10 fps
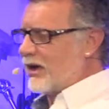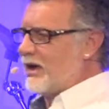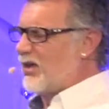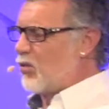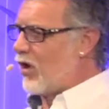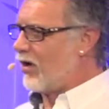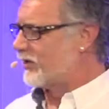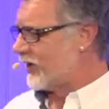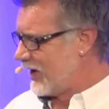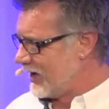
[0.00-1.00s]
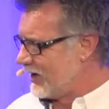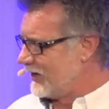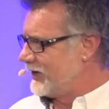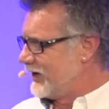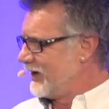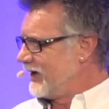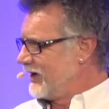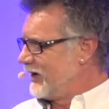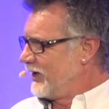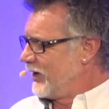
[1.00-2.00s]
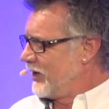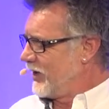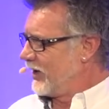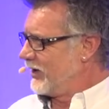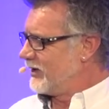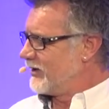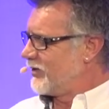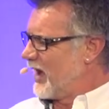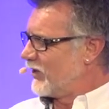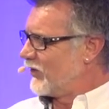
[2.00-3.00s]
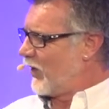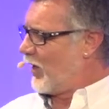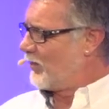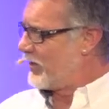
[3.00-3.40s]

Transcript: in the water that transformed the